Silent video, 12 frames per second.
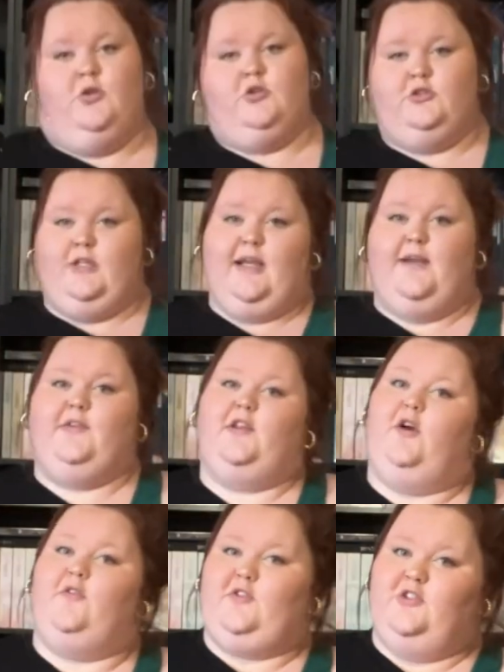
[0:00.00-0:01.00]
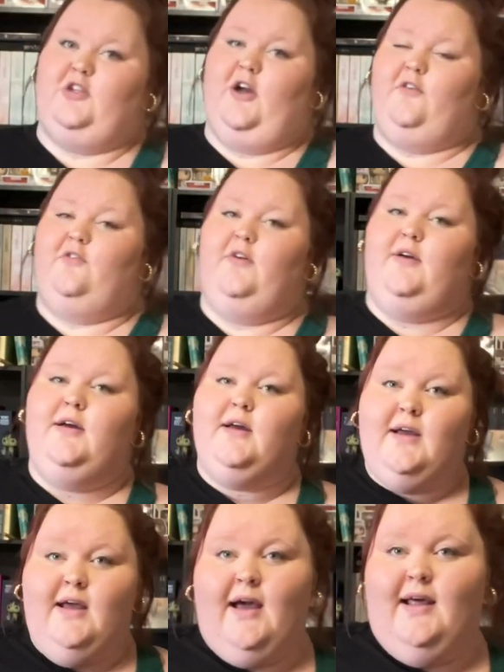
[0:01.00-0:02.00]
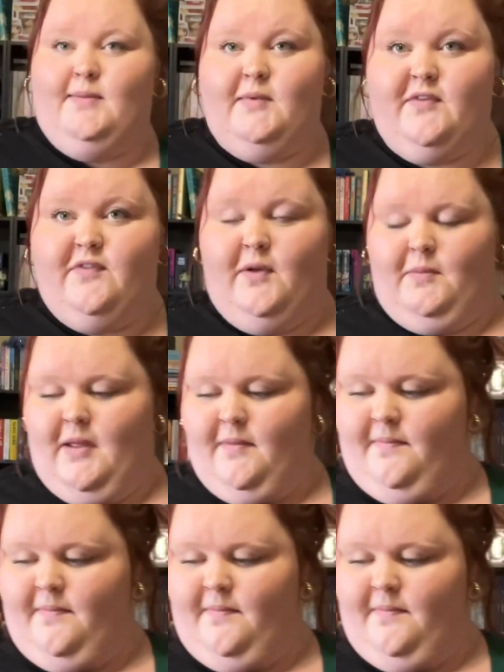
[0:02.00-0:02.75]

just gonna take everything off the shelf. I want to film it.